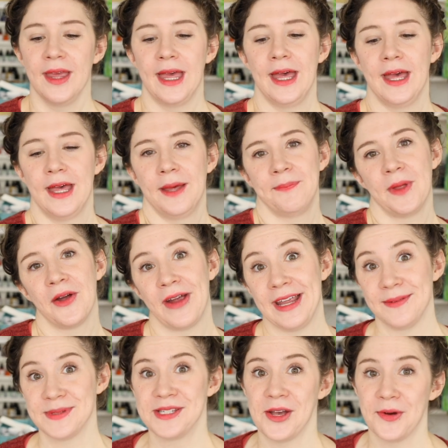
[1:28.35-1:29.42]
Um, all right,
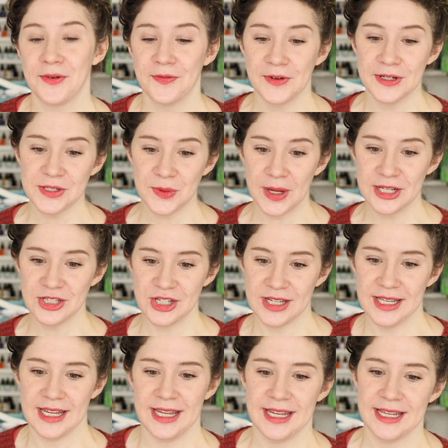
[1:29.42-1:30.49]
so first
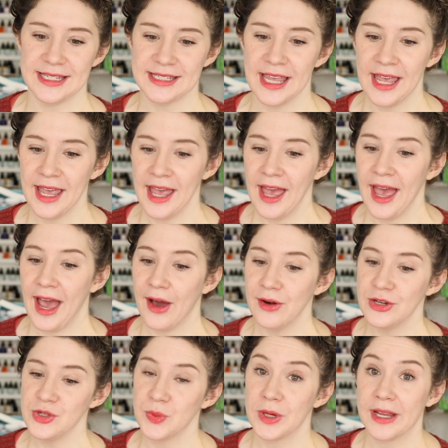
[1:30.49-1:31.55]
question is, how
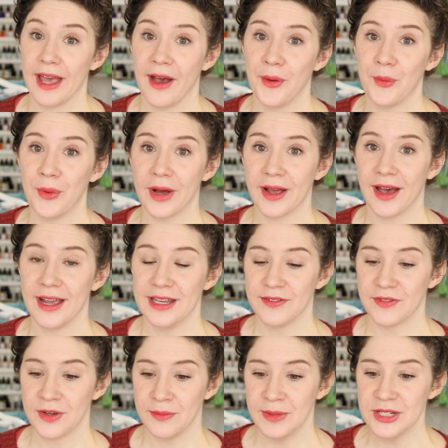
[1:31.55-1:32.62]
did you work out what kind
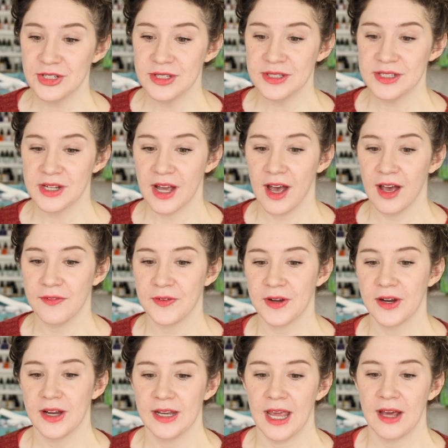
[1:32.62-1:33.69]
of commissions to
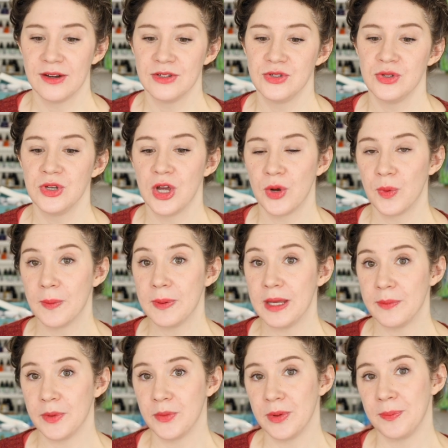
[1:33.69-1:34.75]
offer, and how did you know what
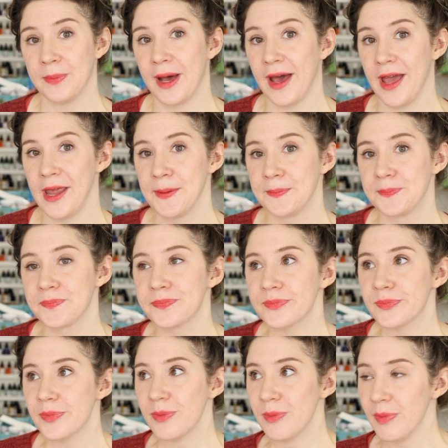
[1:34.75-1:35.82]
people would buy?
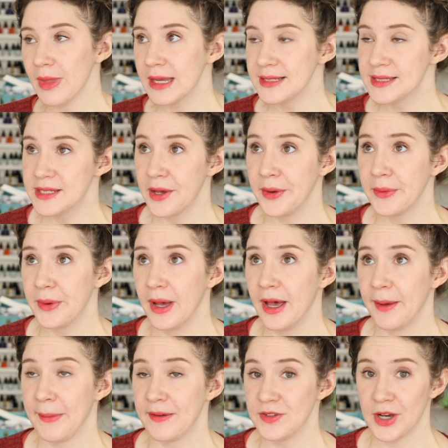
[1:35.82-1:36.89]
So
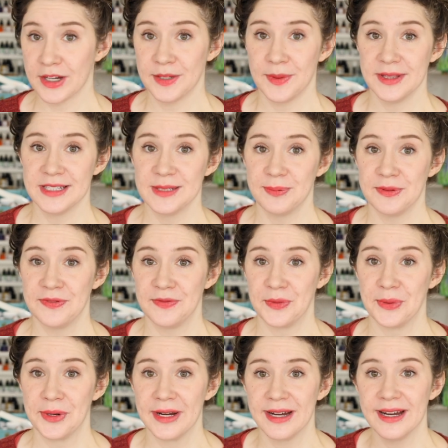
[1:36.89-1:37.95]
um, I've talked about this
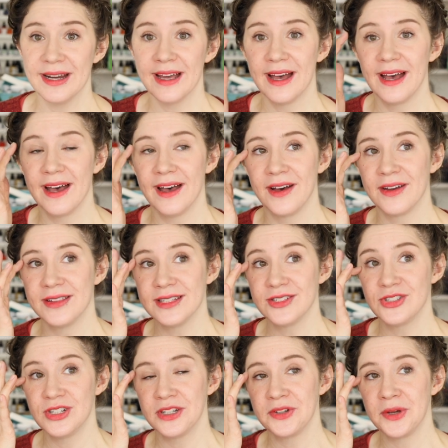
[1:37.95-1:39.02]
before uh, on this
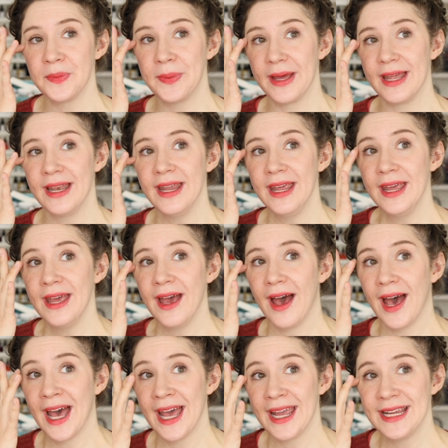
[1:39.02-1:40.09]
channel, but
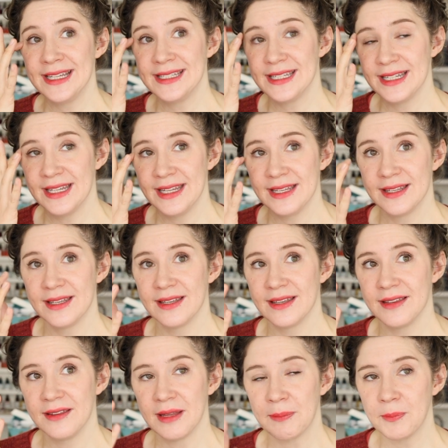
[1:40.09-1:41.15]
I didn't,
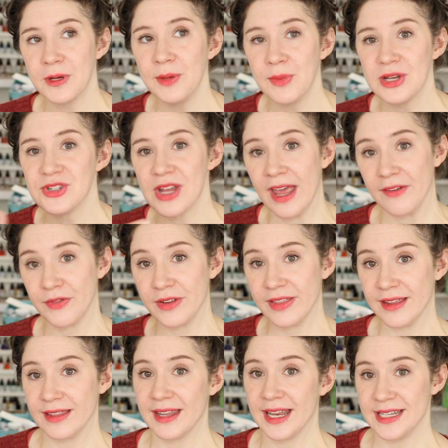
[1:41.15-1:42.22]
like pretty much
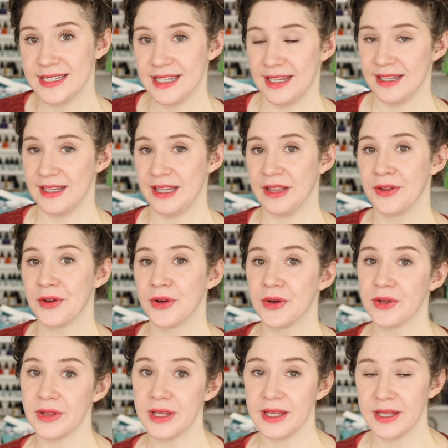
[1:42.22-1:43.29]
everything that I did in the
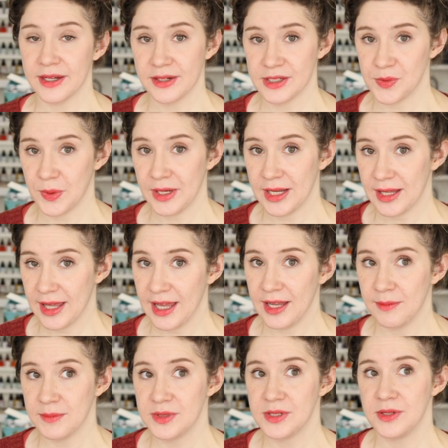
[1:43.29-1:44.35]
early years when it
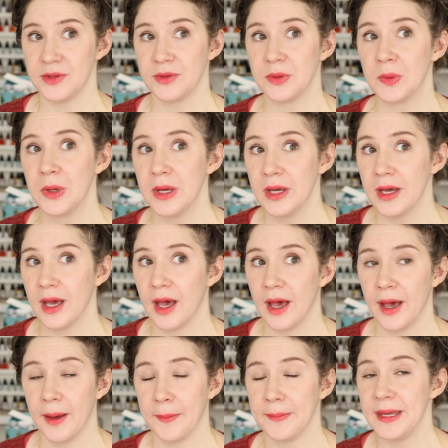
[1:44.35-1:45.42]
came to
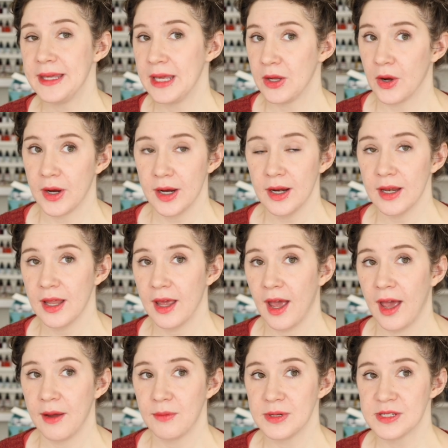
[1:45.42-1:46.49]
uh, making art,
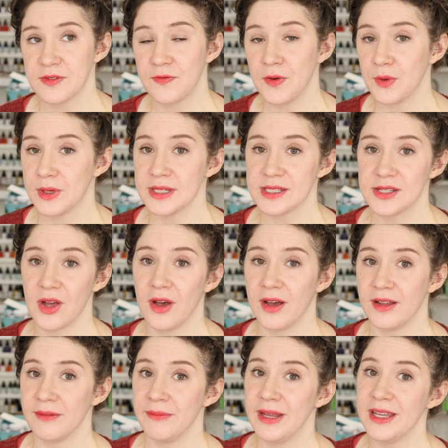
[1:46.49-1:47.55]
I was focused
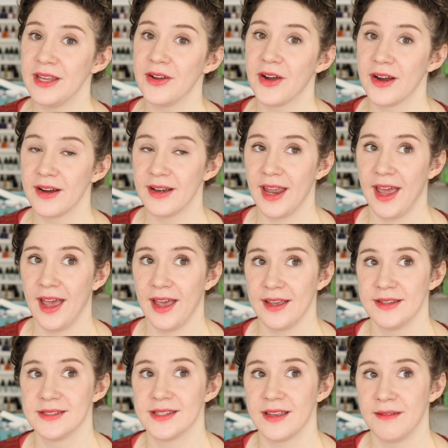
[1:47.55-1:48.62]
on making art
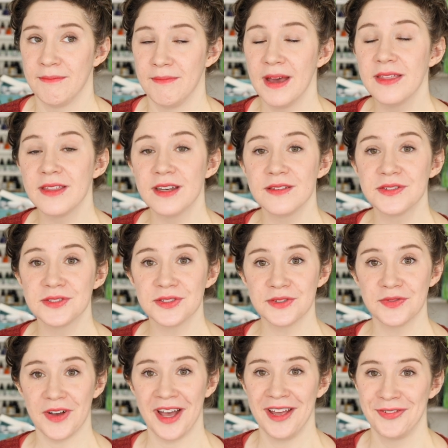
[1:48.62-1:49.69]
as a method of
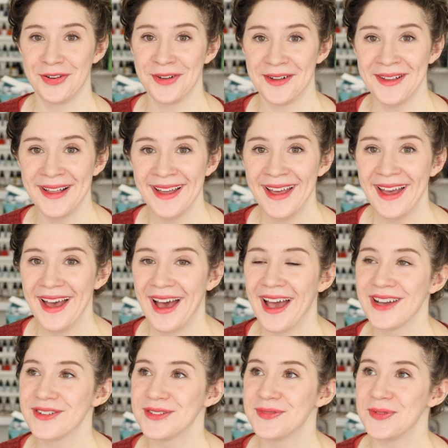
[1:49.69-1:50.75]
survival.
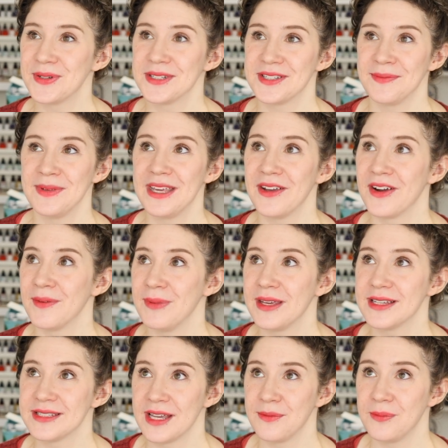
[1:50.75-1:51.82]
I was focused on making art
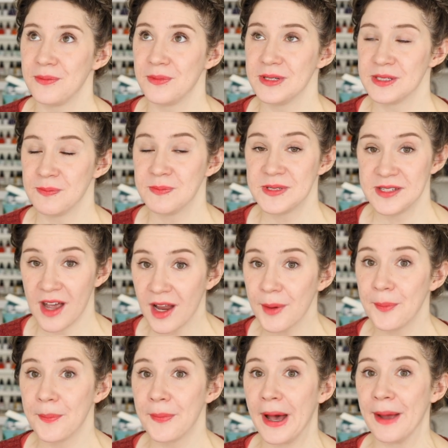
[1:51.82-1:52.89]
because I was
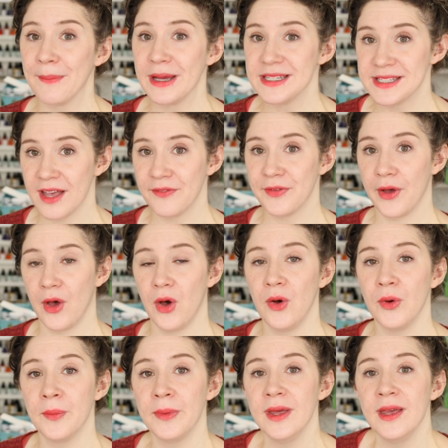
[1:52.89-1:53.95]
stuck by myself at
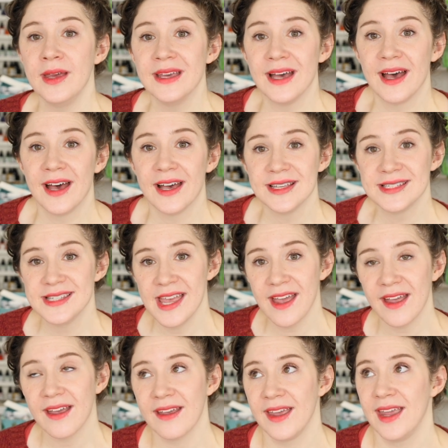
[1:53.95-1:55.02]
home, uh,
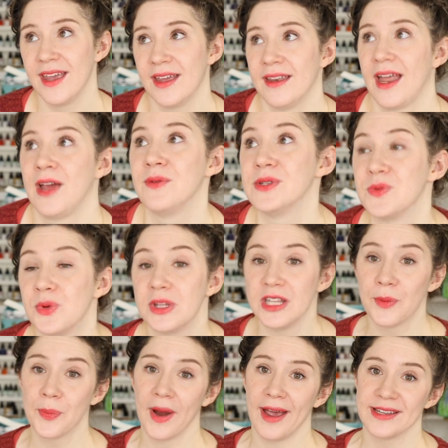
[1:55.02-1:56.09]
sick, and I was really
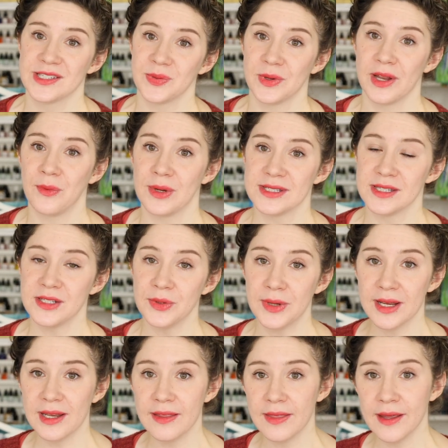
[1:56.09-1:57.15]
depressed when I wasn't doing
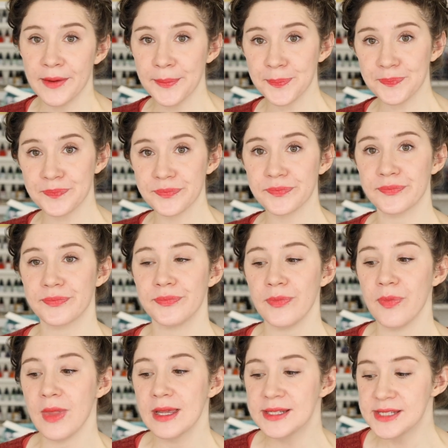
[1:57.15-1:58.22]
anything.
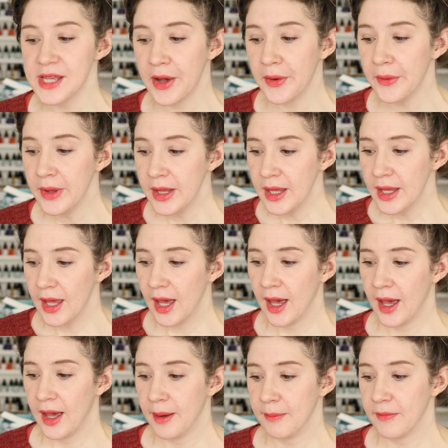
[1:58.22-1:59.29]
So
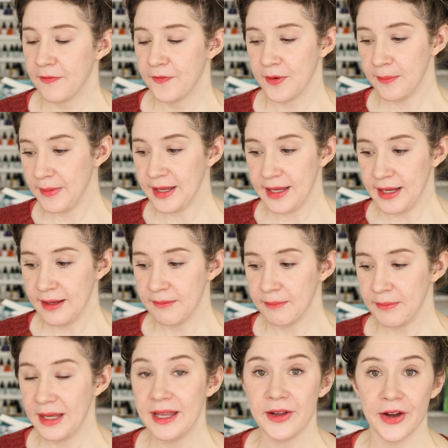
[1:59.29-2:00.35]
um, for me,
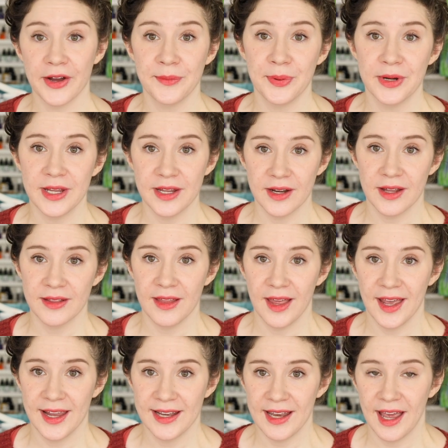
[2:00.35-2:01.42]
making art and putting it
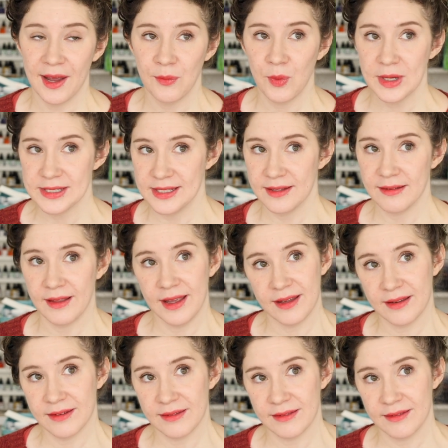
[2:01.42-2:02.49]
online, I wasn't like